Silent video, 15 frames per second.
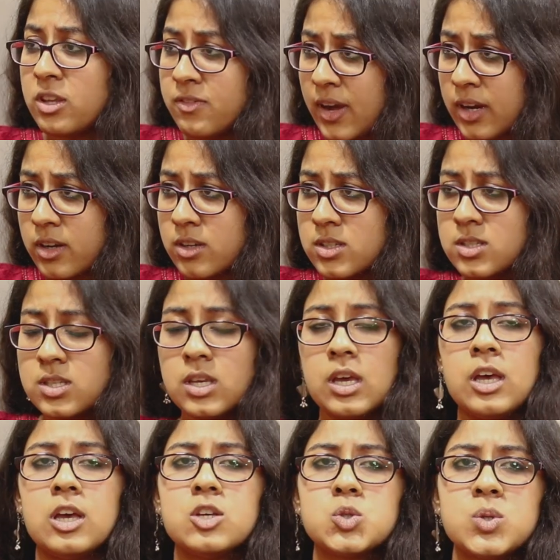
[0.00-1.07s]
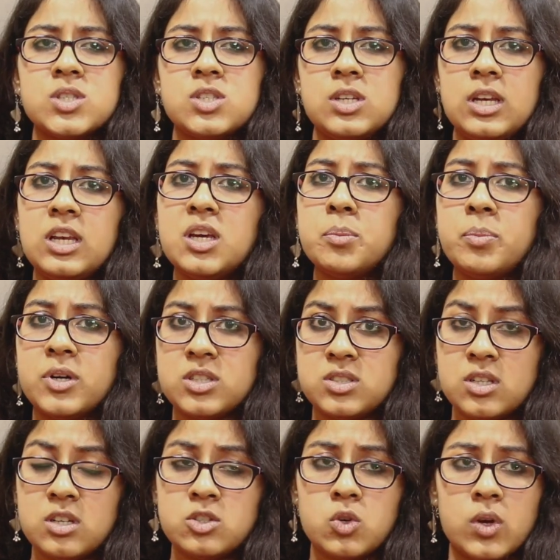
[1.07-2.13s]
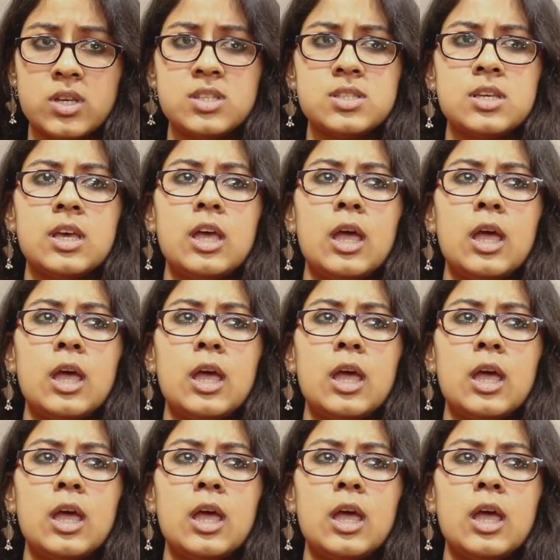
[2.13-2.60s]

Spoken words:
factors, so it's really a personal choice.